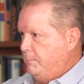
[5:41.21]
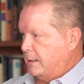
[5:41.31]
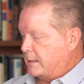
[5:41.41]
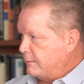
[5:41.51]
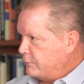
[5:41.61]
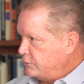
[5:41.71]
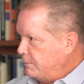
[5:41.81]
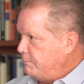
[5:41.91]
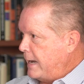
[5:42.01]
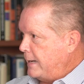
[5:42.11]
the coverage
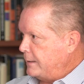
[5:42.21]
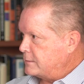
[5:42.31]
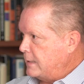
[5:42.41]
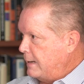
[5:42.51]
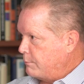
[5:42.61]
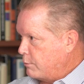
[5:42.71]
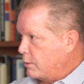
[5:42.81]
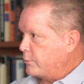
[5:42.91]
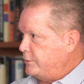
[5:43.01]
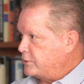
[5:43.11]
of banks and
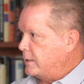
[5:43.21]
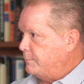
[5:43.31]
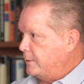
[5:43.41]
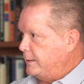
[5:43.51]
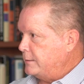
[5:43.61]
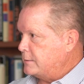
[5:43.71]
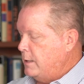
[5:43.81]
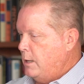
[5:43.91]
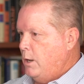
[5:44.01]
brokerage companies.